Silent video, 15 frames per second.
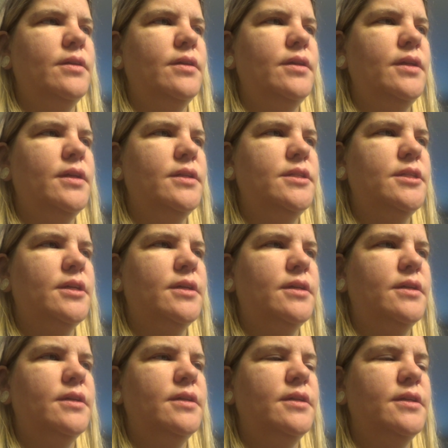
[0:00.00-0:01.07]
it
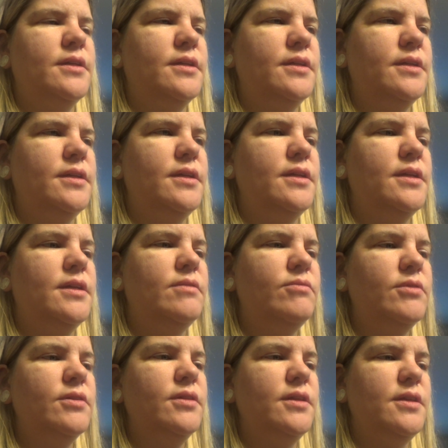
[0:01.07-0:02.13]
uh, it
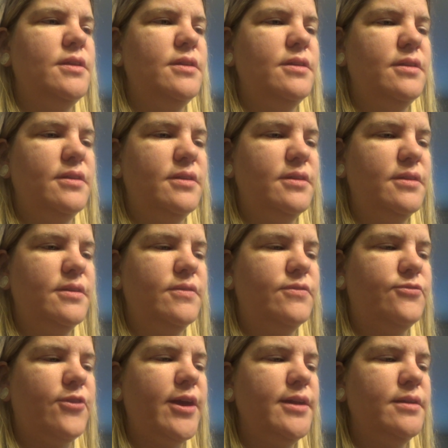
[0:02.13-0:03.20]
really
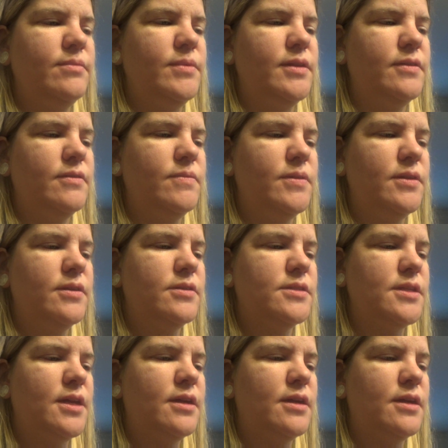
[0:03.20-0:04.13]
frightened me because they